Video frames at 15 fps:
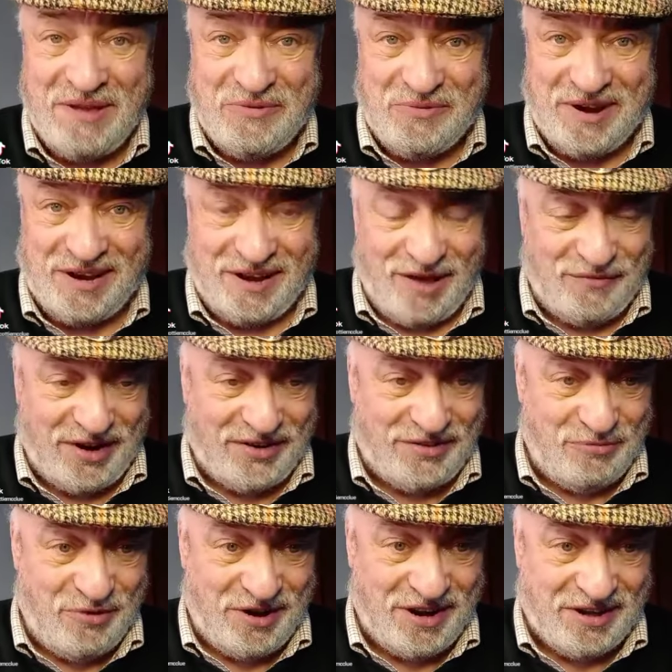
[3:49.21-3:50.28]
We love
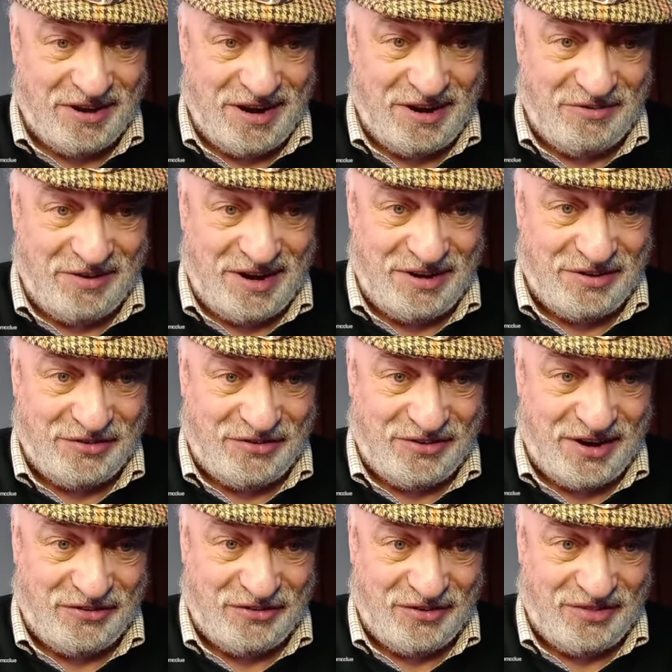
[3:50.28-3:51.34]
it. What a great radio
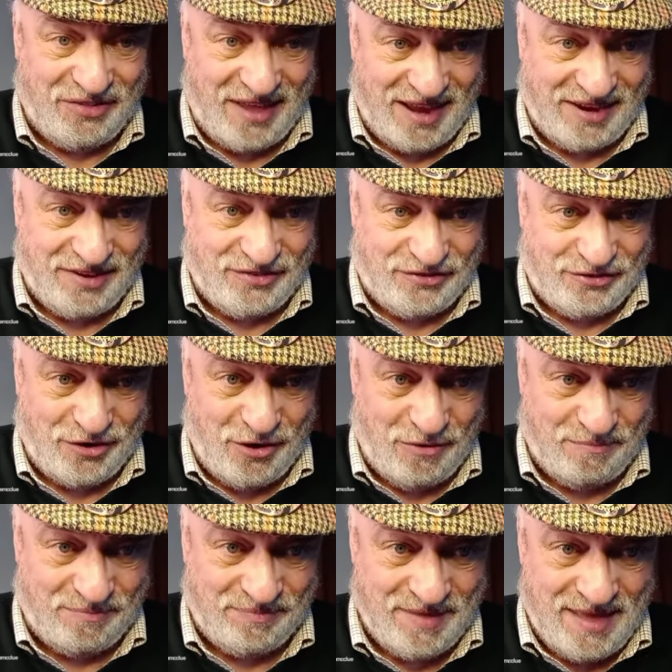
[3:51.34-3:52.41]
station that is,
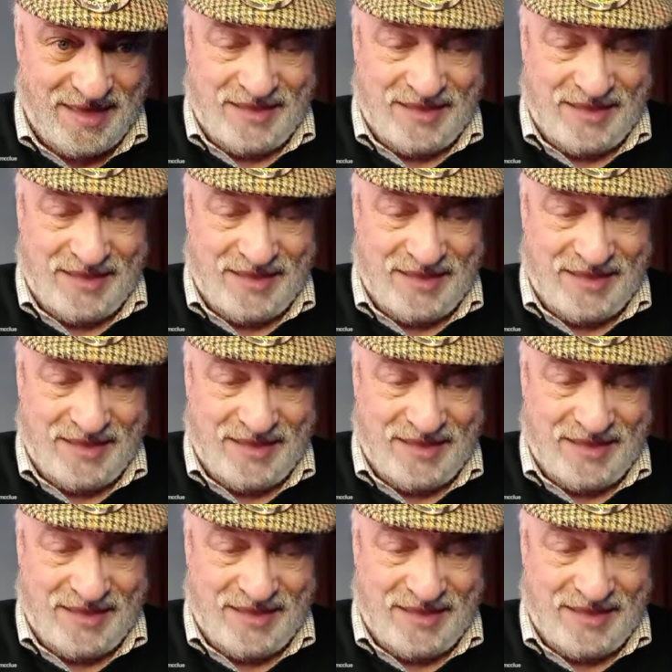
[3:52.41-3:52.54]
Tom.